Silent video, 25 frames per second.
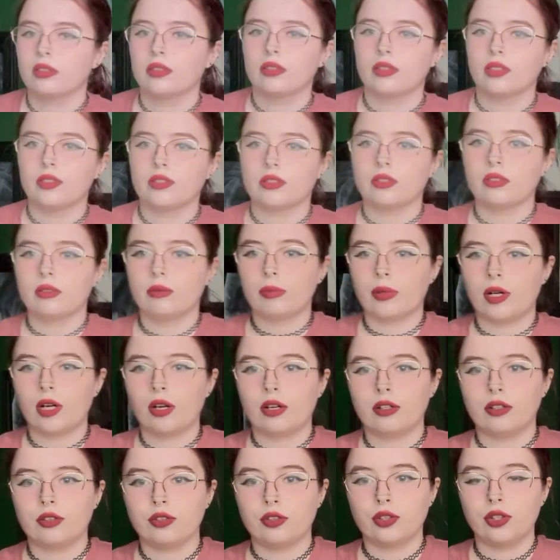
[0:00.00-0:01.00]
This is
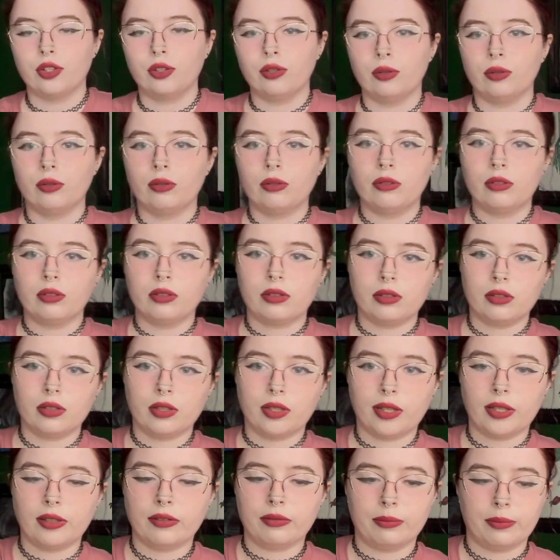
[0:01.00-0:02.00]
part 2
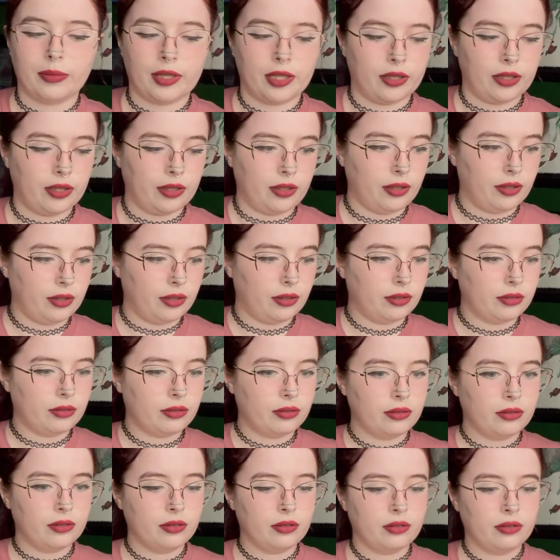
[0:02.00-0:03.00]
of my
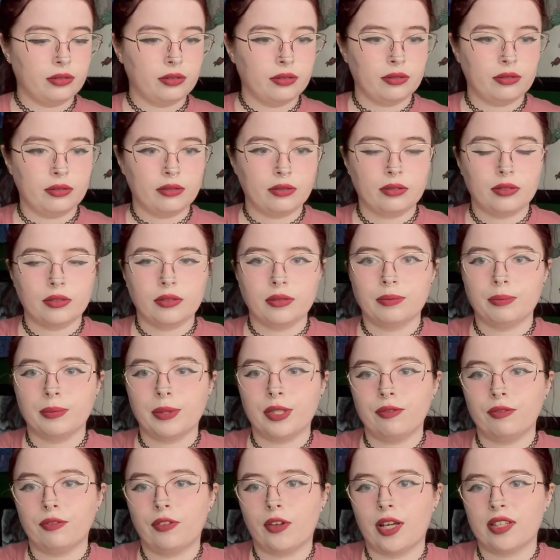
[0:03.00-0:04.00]

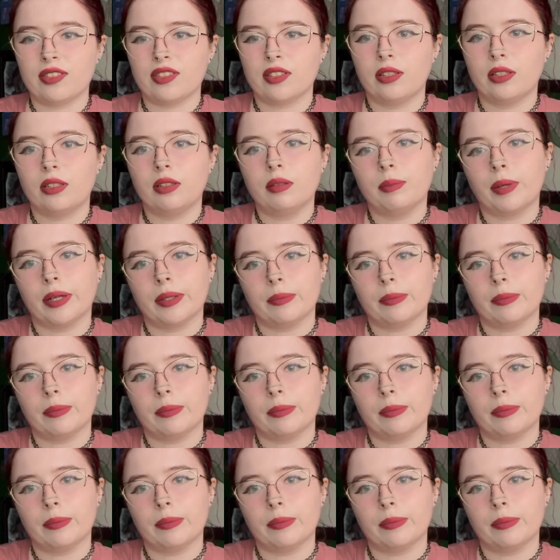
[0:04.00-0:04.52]
being fascinated by